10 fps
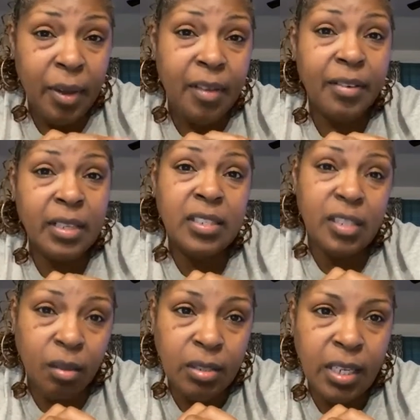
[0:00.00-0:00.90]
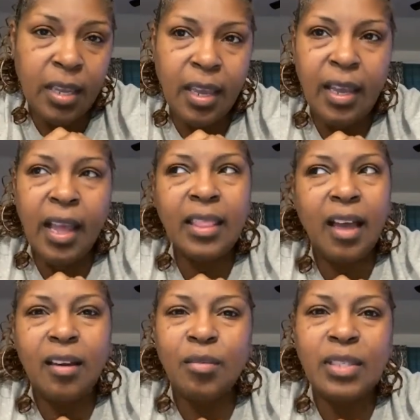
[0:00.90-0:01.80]
of consulting, and I
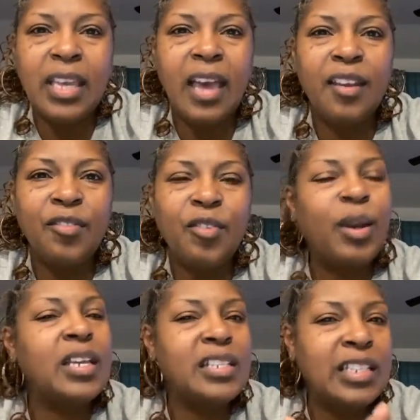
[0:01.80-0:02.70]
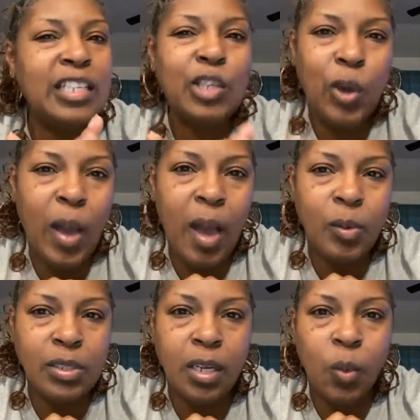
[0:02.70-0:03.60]
thought it was kind of crazy, didn't know how it
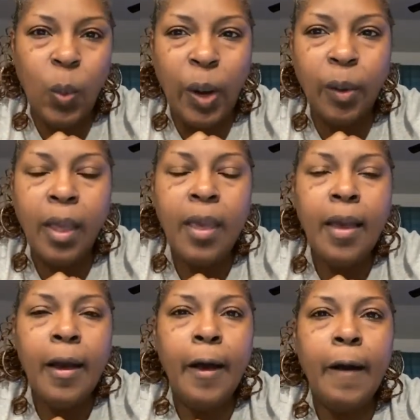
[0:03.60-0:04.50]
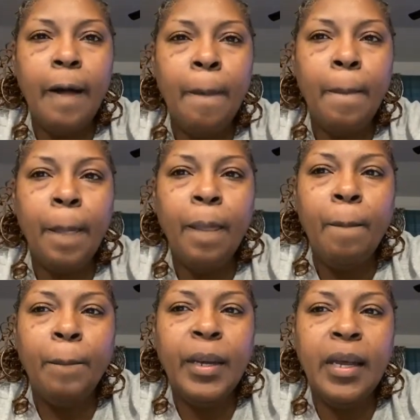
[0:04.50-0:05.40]
was going to work.
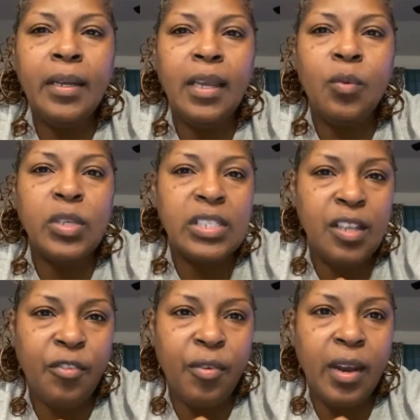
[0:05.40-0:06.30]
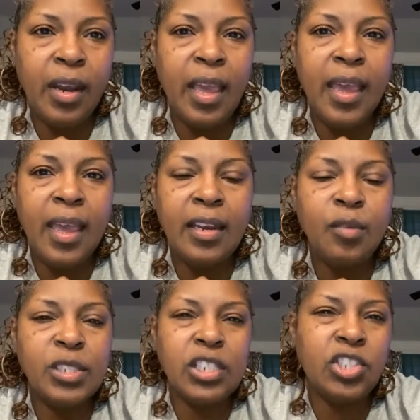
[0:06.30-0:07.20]
But it was different, and it
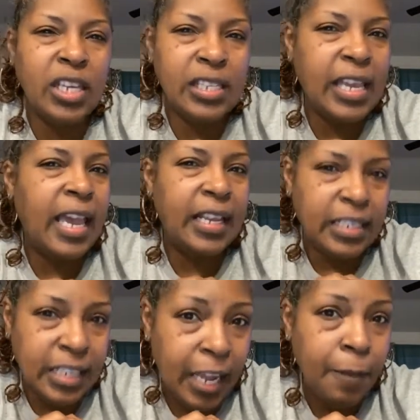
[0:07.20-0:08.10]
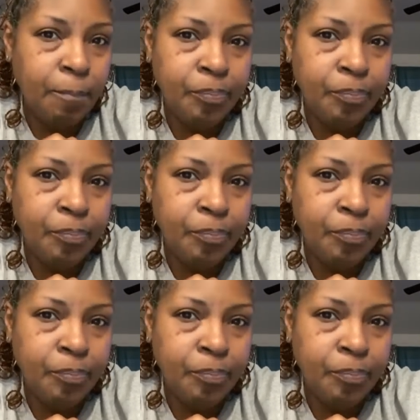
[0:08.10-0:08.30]
was a chance I had to take.